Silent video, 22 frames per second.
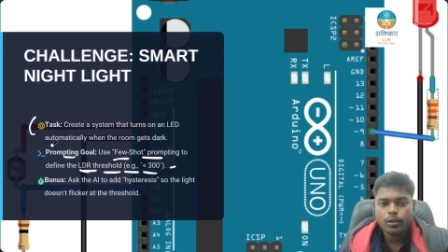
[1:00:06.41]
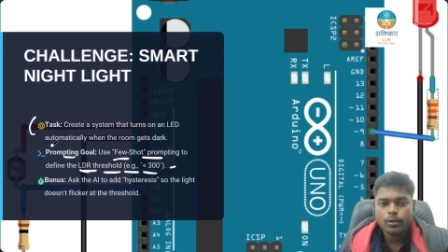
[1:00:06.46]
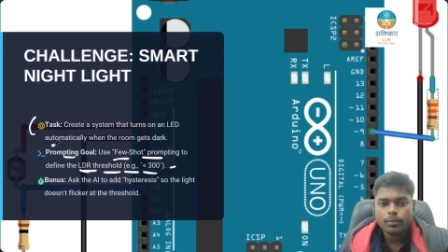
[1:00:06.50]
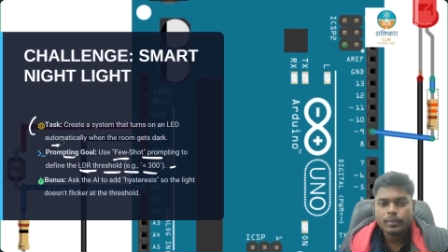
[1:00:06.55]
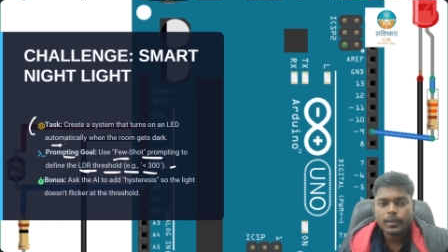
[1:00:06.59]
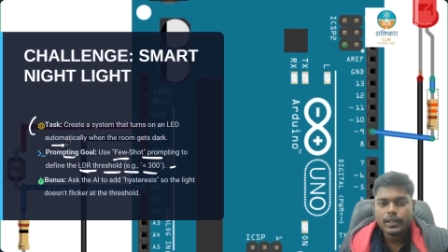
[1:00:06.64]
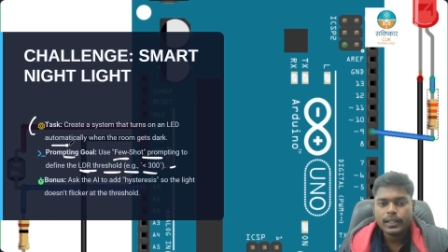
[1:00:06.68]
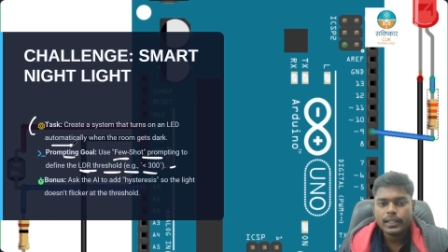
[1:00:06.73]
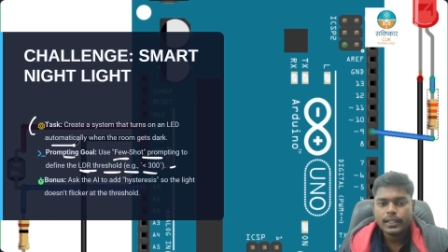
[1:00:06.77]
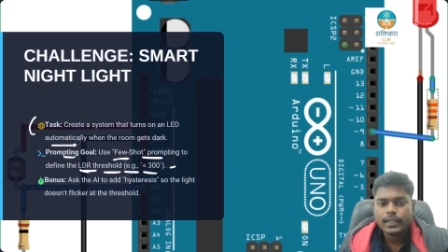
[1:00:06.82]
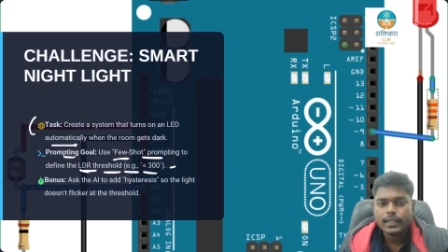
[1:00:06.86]

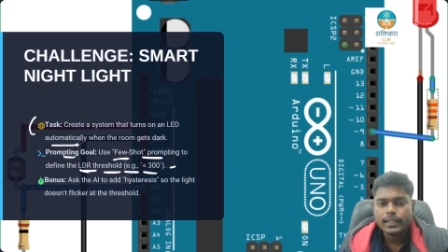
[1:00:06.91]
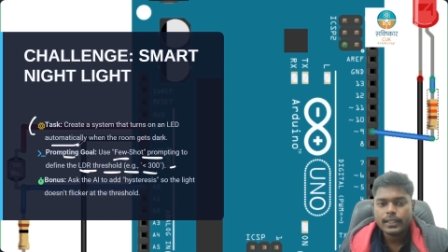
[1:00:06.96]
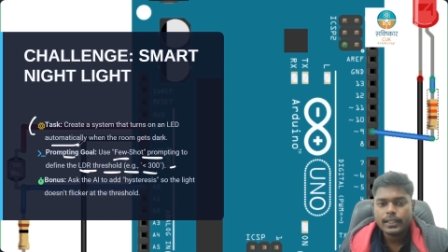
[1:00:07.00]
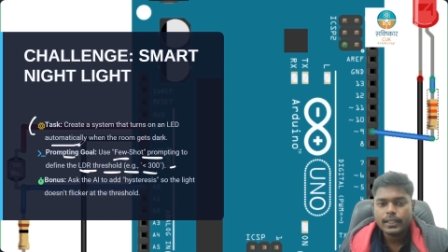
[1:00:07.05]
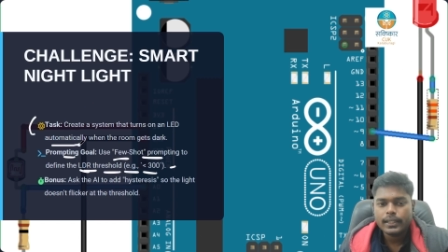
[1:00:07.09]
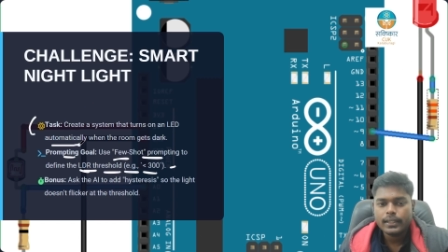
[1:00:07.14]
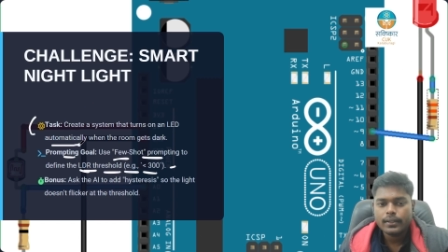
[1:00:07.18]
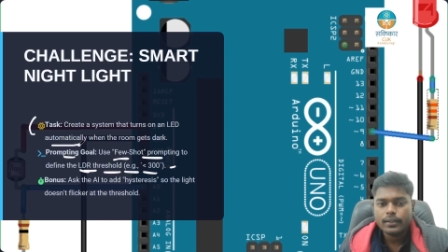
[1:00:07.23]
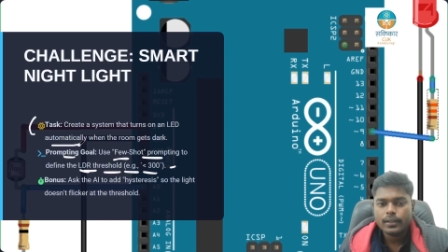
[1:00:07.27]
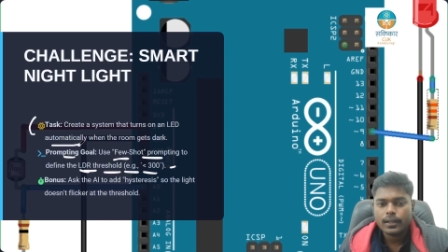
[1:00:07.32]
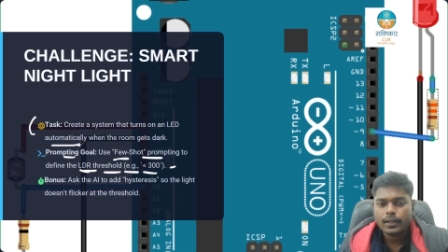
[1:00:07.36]

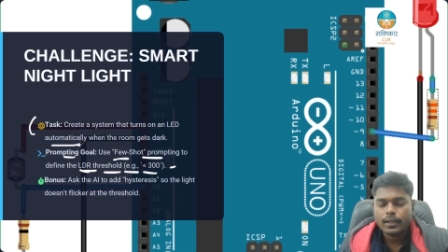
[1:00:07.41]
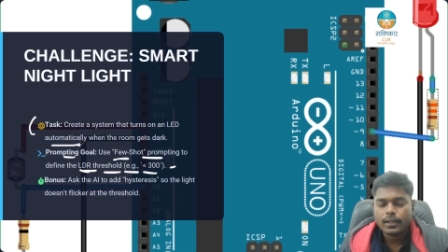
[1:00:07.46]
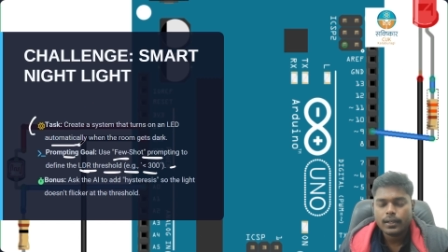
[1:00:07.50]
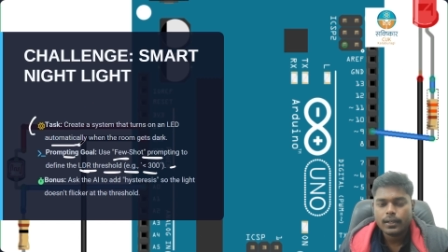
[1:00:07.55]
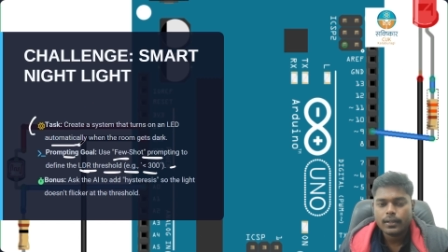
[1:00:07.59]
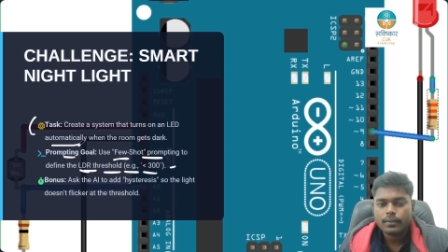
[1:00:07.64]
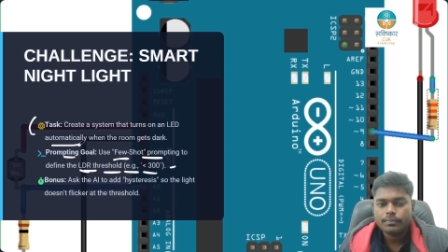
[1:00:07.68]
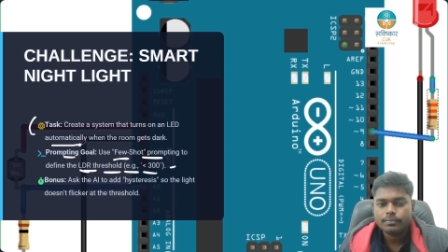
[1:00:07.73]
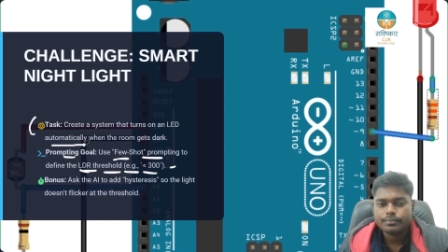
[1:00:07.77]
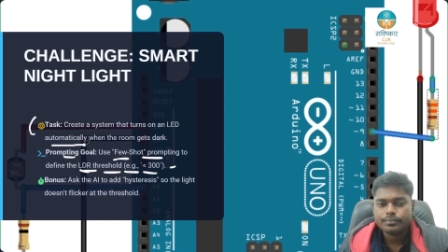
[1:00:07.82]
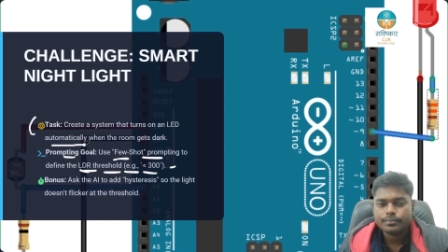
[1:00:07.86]
automatically
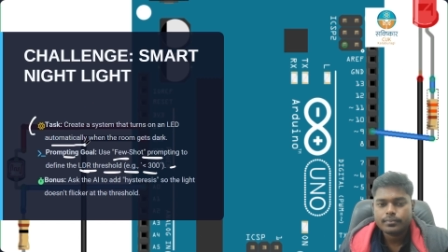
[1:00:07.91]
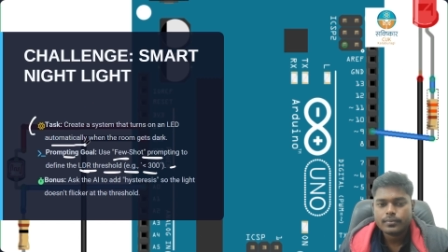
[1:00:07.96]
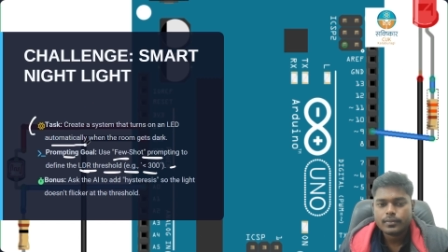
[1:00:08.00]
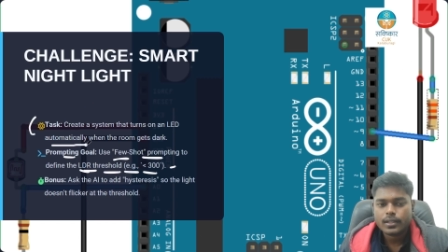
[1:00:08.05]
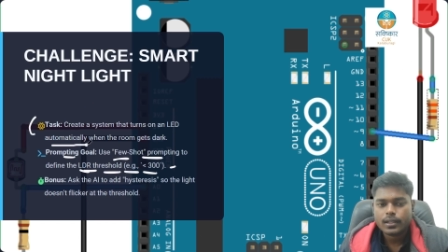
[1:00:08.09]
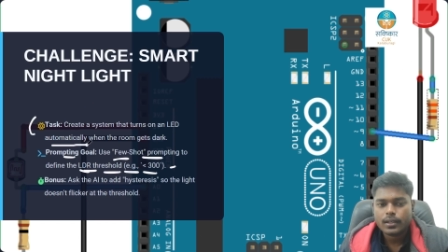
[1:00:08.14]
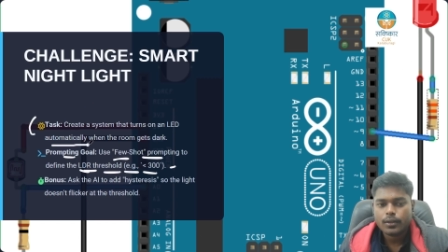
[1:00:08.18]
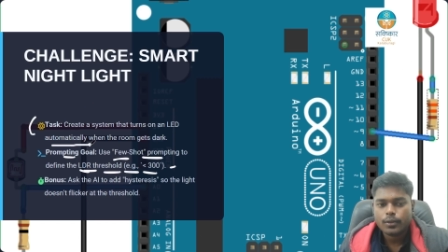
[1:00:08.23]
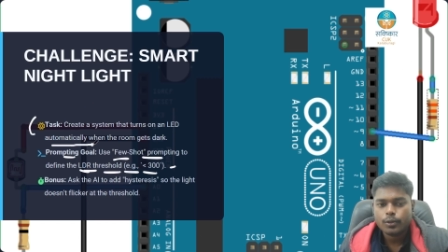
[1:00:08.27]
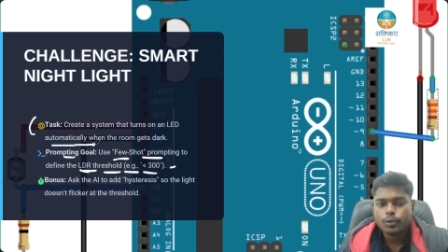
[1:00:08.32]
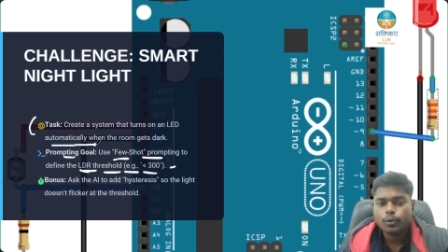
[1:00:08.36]

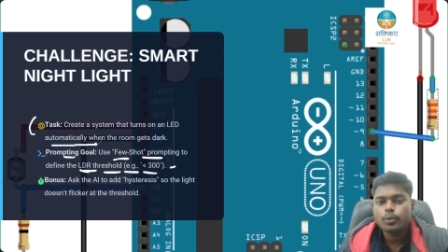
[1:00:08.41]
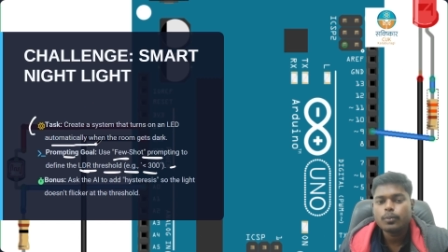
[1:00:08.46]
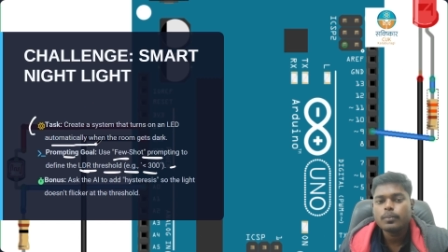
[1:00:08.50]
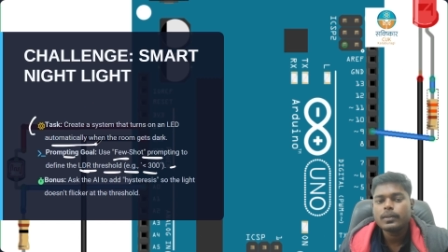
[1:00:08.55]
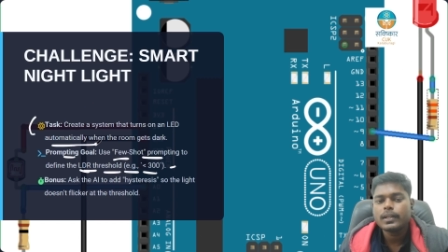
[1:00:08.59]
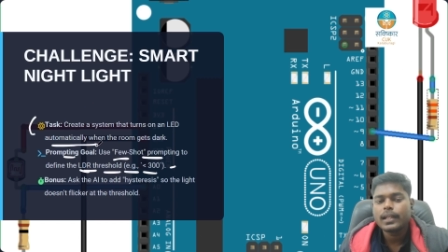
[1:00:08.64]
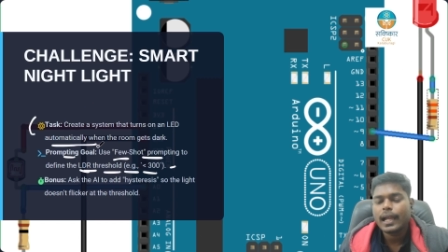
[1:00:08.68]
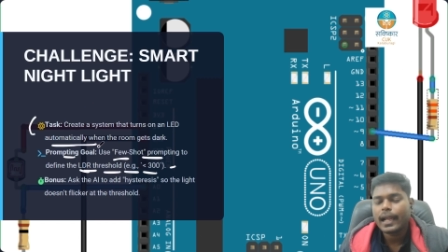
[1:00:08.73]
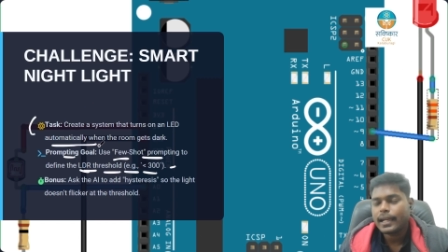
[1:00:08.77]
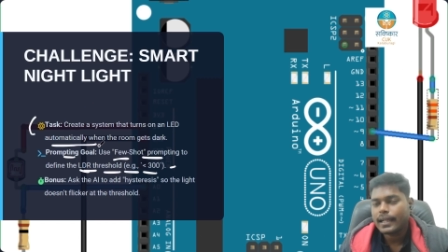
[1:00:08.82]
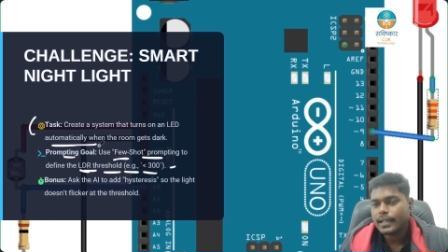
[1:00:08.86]

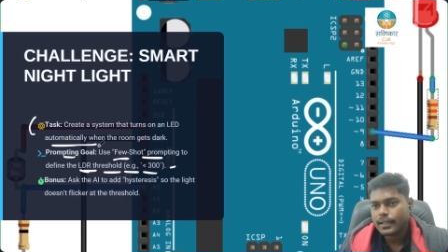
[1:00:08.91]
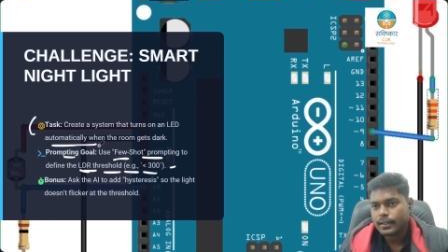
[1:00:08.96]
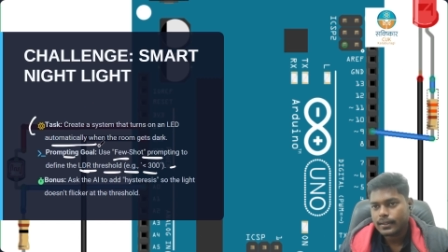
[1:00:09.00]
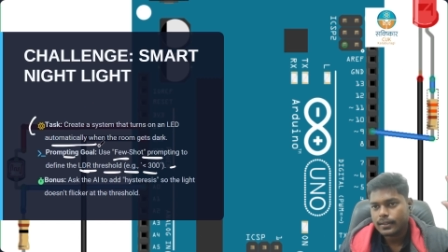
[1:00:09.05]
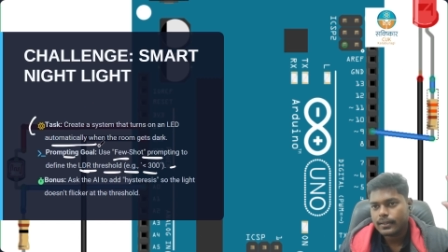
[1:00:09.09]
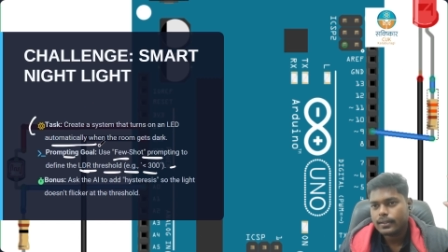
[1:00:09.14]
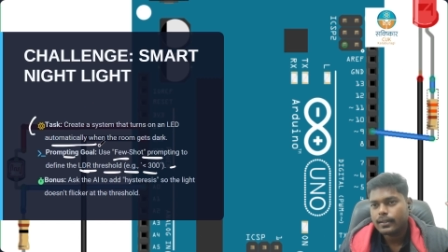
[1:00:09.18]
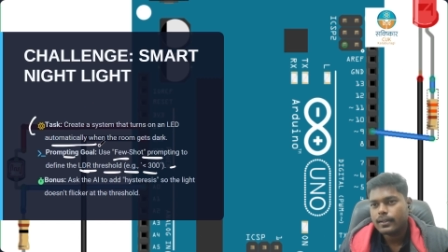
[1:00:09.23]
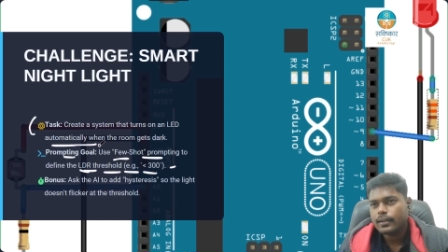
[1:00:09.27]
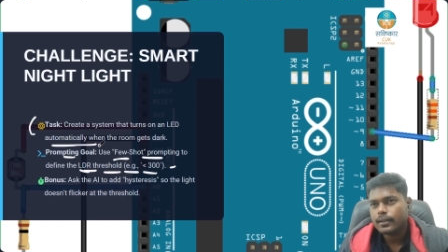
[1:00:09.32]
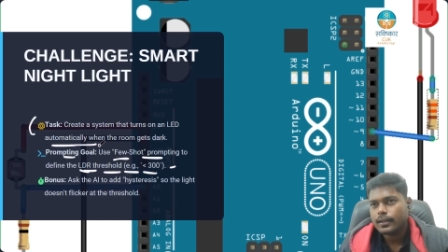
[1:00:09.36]
room
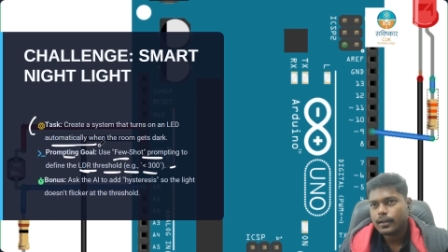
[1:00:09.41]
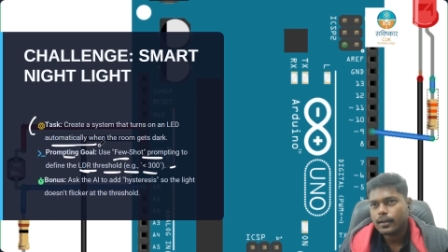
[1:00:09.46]
light